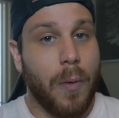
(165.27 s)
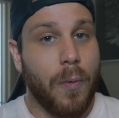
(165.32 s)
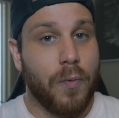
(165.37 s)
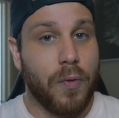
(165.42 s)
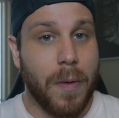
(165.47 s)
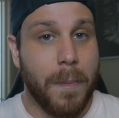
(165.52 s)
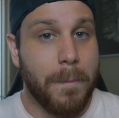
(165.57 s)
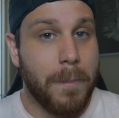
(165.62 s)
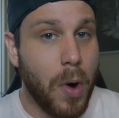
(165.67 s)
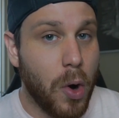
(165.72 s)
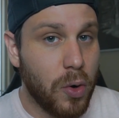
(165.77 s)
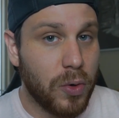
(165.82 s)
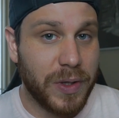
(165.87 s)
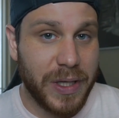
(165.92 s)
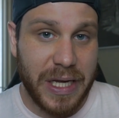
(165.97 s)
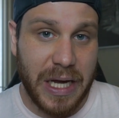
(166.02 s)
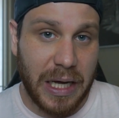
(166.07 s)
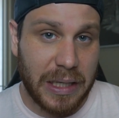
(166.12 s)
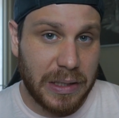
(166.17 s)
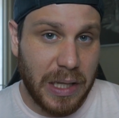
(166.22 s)

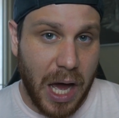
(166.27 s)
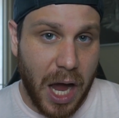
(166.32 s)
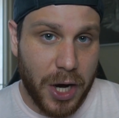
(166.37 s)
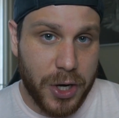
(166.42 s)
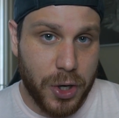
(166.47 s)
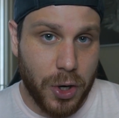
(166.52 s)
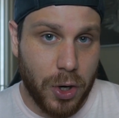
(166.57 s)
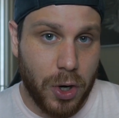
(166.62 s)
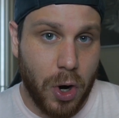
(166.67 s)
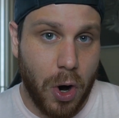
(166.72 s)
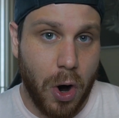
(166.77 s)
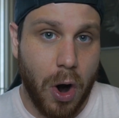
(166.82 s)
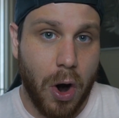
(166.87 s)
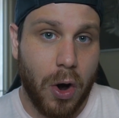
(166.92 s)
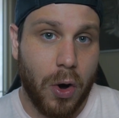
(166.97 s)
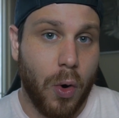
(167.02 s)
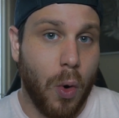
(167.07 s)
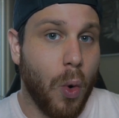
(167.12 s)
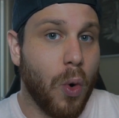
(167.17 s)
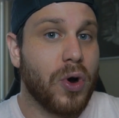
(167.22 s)
remotely unlock your
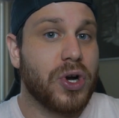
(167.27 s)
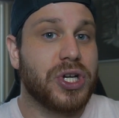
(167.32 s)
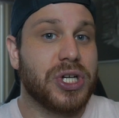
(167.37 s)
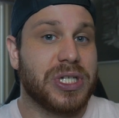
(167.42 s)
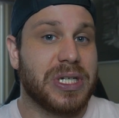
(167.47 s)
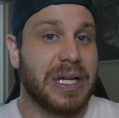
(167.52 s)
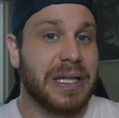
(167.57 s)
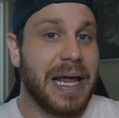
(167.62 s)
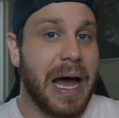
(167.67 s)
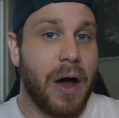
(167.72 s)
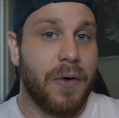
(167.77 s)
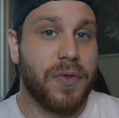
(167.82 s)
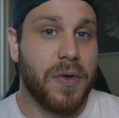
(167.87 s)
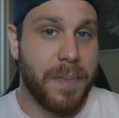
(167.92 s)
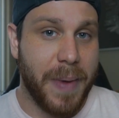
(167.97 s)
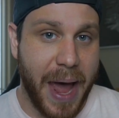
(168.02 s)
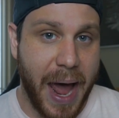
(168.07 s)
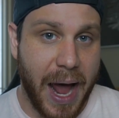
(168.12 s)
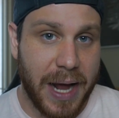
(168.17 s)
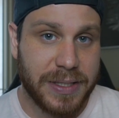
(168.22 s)
car or just allow
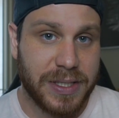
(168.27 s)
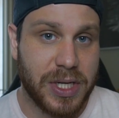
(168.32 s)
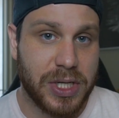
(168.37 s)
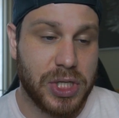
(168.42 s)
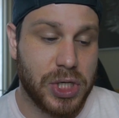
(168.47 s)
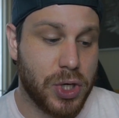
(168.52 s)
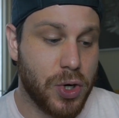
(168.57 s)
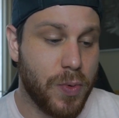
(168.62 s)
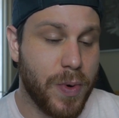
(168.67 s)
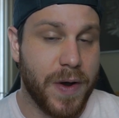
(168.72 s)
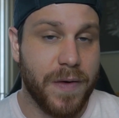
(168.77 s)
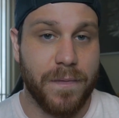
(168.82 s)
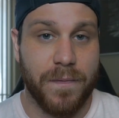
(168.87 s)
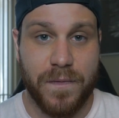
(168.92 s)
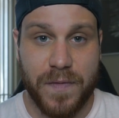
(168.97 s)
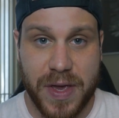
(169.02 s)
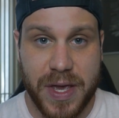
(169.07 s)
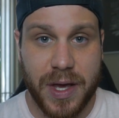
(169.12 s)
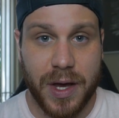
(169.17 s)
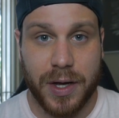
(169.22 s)
them access to it
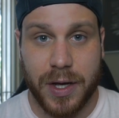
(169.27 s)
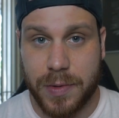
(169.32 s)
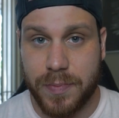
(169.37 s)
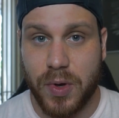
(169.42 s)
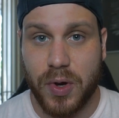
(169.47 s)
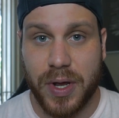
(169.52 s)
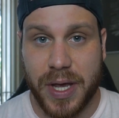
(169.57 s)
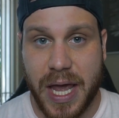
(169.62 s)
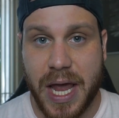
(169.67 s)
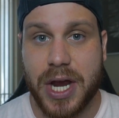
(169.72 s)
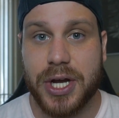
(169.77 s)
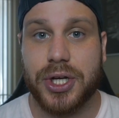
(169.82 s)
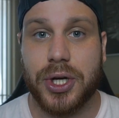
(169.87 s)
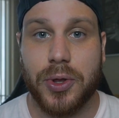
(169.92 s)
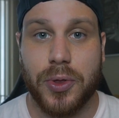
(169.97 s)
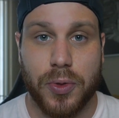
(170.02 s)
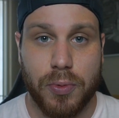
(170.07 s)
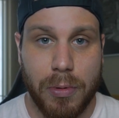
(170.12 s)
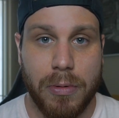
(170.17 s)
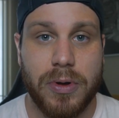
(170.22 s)
via
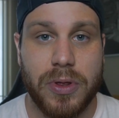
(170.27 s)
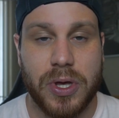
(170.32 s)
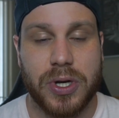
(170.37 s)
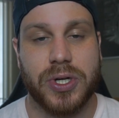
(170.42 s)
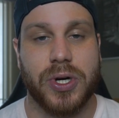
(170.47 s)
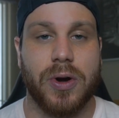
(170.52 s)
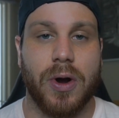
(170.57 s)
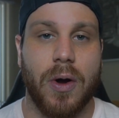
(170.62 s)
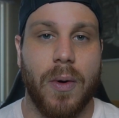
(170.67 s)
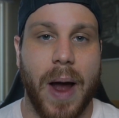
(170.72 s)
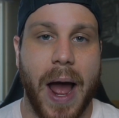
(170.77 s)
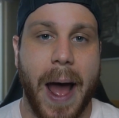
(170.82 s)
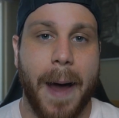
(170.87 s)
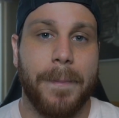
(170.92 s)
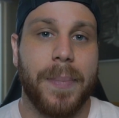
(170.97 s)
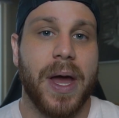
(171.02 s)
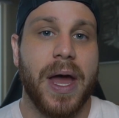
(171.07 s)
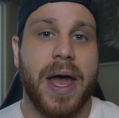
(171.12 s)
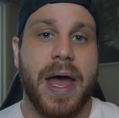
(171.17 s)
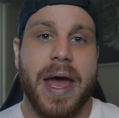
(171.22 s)
communication through the Turo
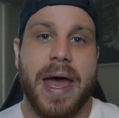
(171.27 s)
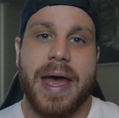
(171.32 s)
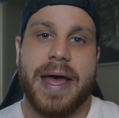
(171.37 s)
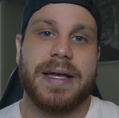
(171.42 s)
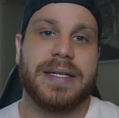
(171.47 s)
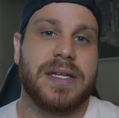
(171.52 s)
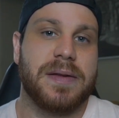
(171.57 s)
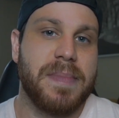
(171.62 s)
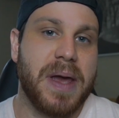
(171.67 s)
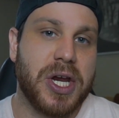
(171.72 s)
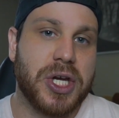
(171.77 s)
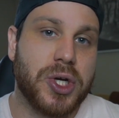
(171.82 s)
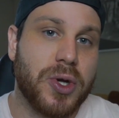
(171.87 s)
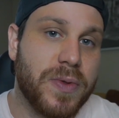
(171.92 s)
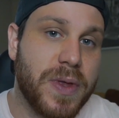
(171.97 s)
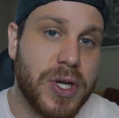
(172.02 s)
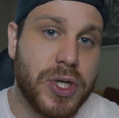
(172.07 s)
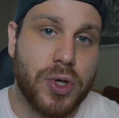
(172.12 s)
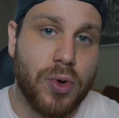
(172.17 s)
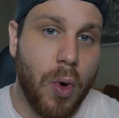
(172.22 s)
app is to make
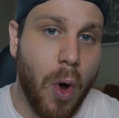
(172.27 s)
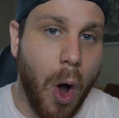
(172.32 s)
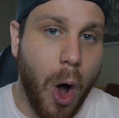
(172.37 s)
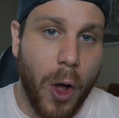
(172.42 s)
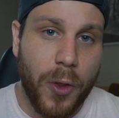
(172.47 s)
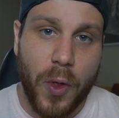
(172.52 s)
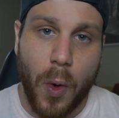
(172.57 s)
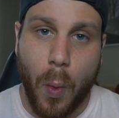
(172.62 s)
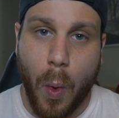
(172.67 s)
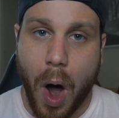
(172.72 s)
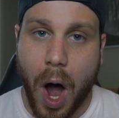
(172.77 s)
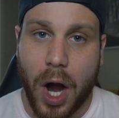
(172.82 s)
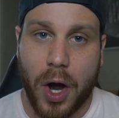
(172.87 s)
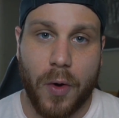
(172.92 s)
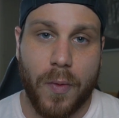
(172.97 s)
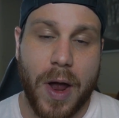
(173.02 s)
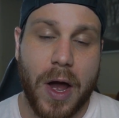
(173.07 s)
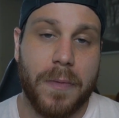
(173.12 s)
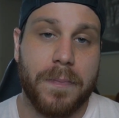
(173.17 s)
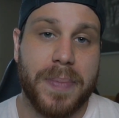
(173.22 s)
sure they do all the walk
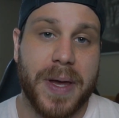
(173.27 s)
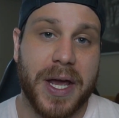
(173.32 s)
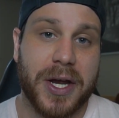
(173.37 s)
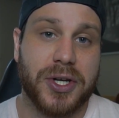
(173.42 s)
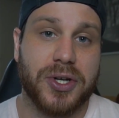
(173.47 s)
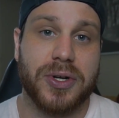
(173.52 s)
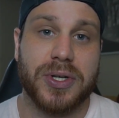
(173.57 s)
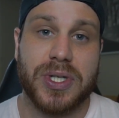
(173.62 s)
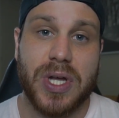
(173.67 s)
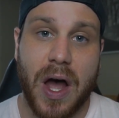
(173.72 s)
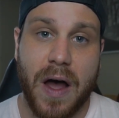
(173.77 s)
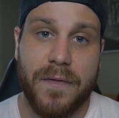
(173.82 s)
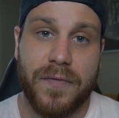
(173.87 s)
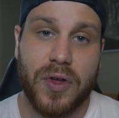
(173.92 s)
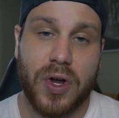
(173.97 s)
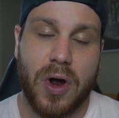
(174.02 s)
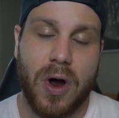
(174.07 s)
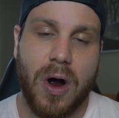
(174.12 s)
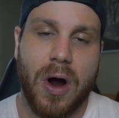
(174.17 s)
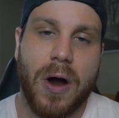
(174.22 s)
around pictures of
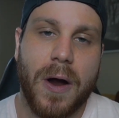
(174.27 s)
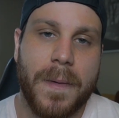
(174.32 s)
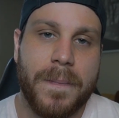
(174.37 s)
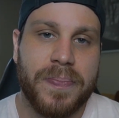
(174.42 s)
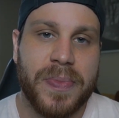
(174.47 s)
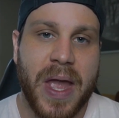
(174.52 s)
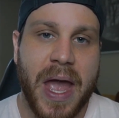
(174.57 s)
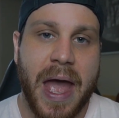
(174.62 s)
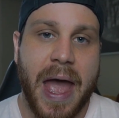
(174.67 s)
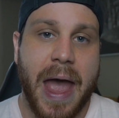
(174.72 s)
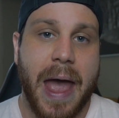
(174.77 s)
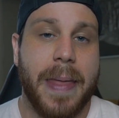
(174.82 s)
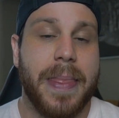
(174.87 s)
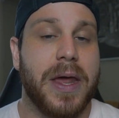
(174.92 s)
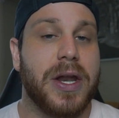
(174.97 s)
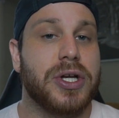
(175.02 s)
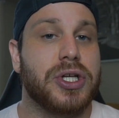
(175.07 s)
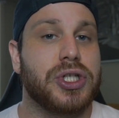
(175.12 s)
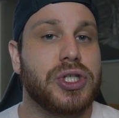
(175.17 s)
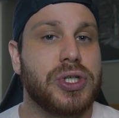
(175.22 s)
the car, and
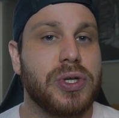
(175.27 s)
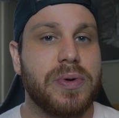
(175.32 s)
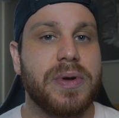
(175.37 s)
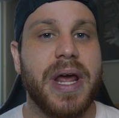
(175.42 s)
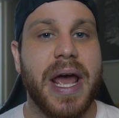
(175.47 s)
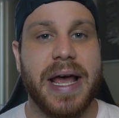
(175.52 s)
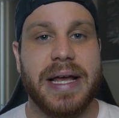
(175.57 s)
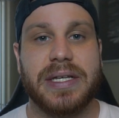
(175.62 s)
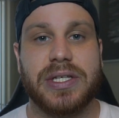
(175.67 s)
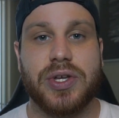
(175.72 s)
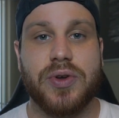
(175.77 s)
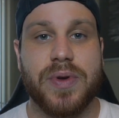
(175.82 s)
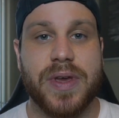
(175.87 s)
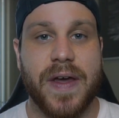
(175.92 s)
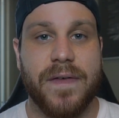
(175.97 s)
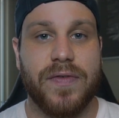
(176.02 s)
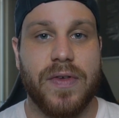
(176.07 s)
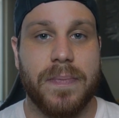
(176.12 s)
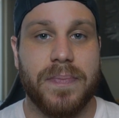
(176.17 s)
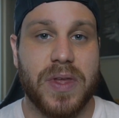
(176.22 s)
then as soon as you
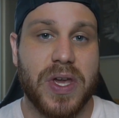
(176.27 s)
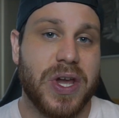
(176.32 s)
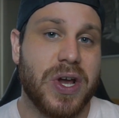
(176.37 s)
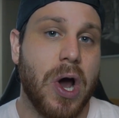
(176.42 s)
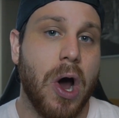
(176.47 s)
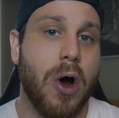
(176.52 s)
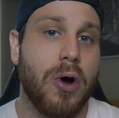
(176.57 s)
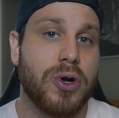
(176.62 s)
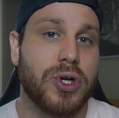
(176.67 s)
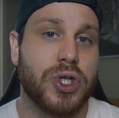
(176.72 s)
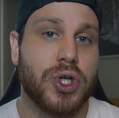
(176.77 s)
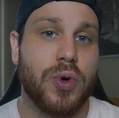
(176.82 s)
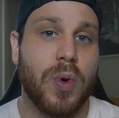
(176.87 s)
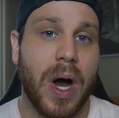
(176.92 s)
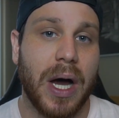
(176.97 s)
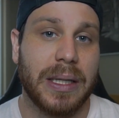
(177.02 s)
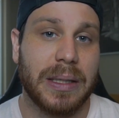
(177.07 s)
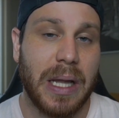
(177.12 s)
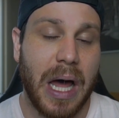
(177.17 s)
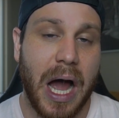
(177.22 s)
give them the code to
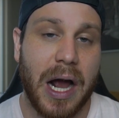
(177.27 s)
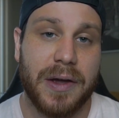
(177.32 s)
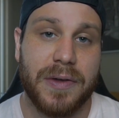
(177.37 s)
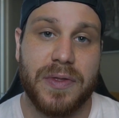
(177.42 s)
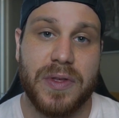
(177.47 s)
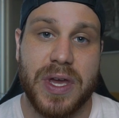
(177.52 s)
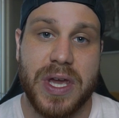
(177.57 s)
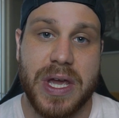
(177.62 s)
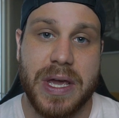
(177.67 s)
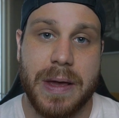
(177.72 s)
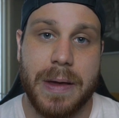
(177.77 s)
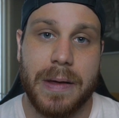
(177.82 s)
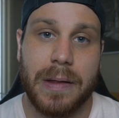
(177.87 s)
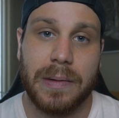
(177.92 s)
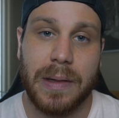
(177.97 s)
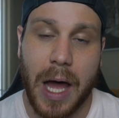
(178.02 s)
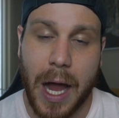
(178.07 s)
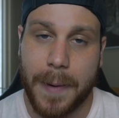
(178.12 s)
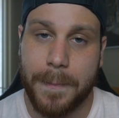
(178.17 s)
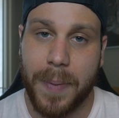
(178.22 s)
unlock the
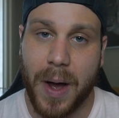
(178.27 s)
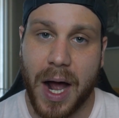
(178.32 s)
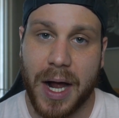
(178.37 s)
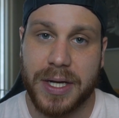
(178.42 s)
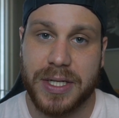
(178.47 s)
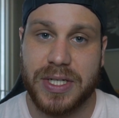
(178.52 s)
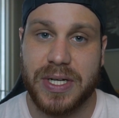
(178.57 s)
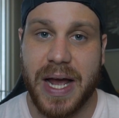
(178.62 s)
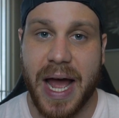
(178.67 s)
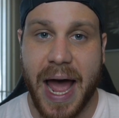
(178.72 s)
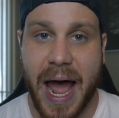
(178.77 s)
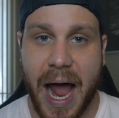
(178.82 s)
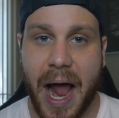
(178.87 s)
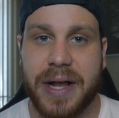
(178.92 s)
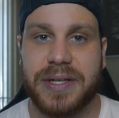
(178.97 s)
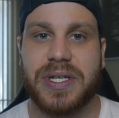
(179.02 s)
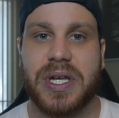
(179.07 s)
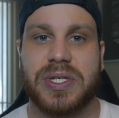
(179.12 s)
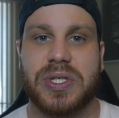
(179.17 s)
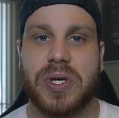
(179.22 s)
lockbox to
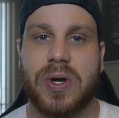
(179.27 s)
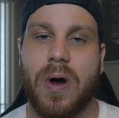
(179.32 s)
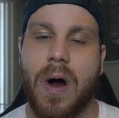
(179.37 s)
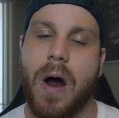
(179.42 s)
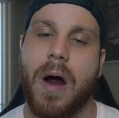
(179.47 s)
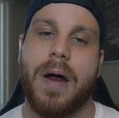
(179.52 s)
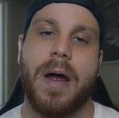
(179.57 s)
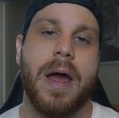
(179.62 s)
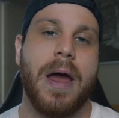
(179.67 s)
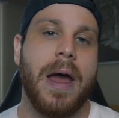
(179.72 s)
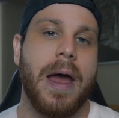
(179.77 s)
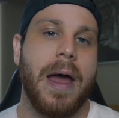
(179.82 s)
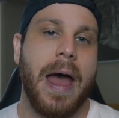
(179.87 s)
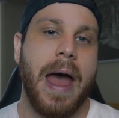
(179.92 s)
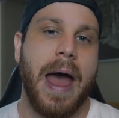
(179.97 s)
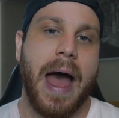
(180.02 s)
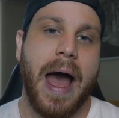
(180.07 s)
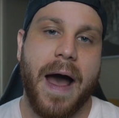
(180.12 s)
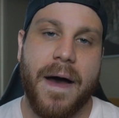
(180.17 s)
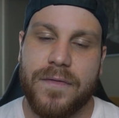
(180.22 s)
access the car,
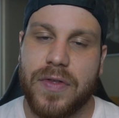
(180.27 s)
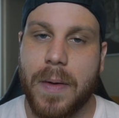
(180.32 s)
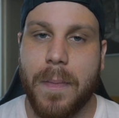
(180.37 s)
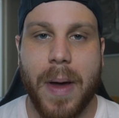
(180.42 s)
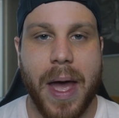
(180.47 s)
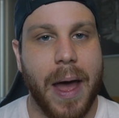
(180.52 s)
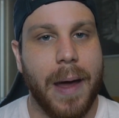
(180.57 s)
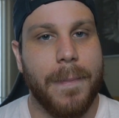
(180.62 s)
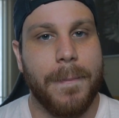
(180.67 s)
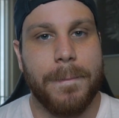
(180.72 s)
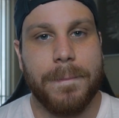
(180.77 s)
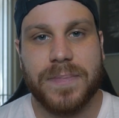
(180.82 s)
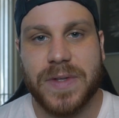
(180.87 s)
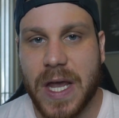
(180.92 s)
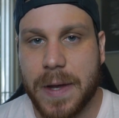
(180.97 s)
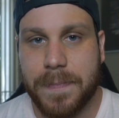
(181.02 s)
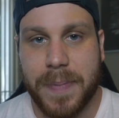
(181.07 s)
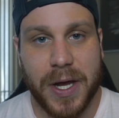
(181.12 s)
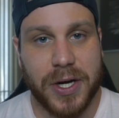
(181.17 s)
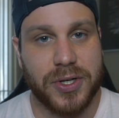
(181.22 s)
have them
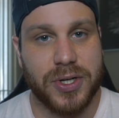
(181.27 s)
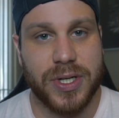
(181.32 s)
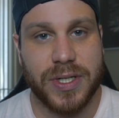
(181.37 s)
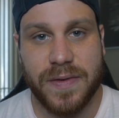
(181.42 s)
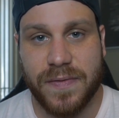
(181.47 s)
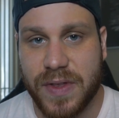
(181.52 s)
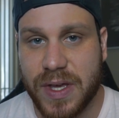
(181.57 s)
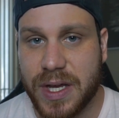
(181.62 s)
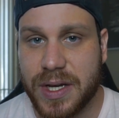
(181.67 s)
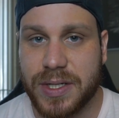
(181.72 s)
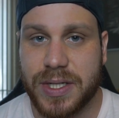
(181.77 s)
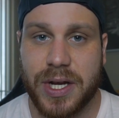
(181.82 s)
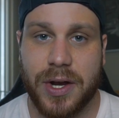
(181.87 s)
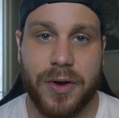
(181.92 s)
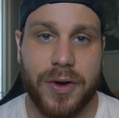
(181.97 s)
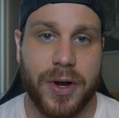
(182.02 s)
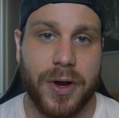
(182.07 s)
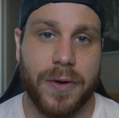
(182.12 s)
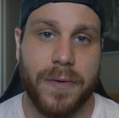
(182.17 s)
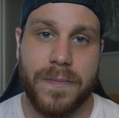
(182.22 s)
take pictures of the
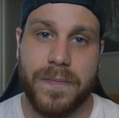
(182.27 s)
interior,